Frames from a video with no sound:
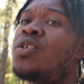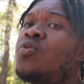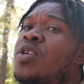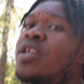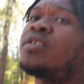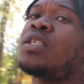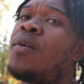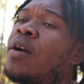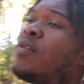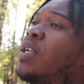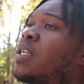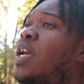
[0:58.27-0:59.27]
2 years though. I
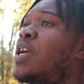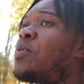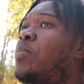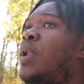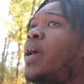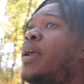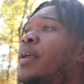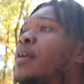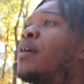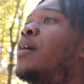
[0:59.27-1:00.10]
really can't complain.